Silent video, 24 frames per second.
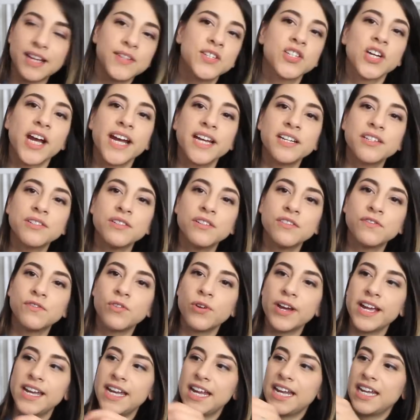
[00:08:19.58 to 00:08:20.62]
I tried to
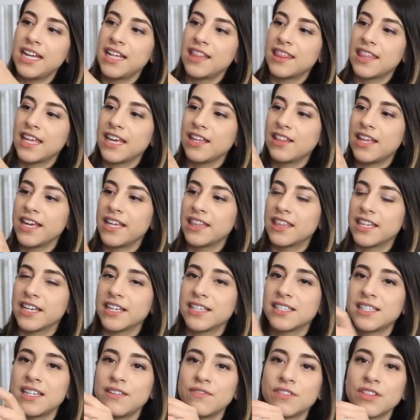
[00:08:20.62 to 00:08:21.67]
avoid anything like
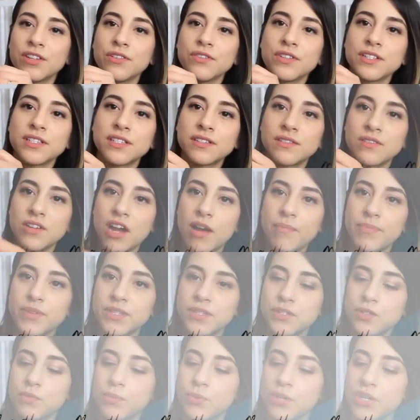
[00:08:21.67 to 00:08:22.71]
this even though this top
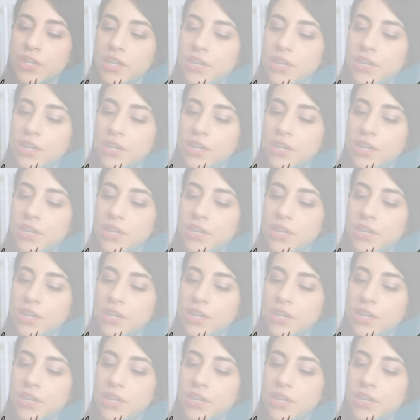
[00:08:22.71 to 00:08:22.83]
is super